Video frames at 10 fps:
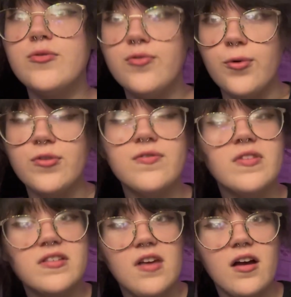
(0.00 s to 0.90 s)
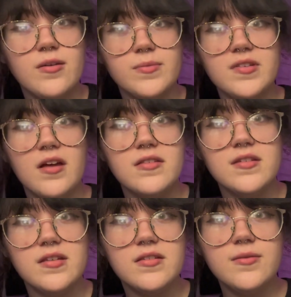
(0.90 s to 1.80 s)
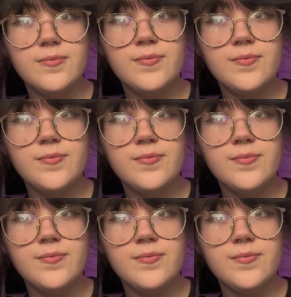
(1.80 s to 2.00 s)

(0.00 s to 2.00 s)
force for the circumstances.